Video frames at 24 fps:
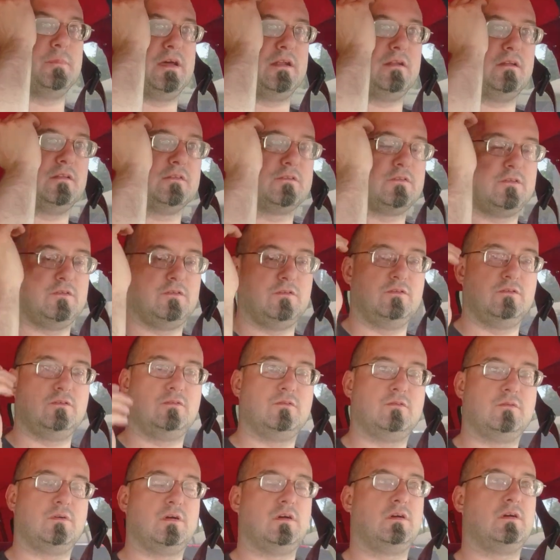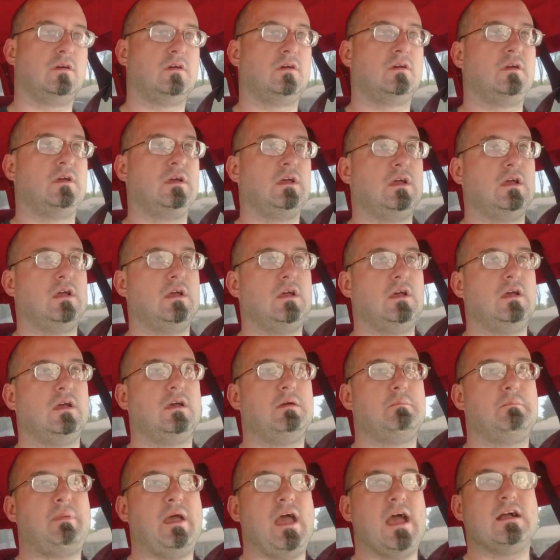metal
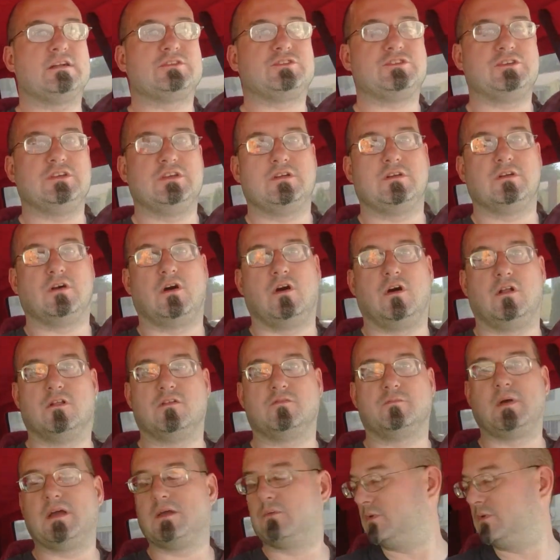to patch in all of my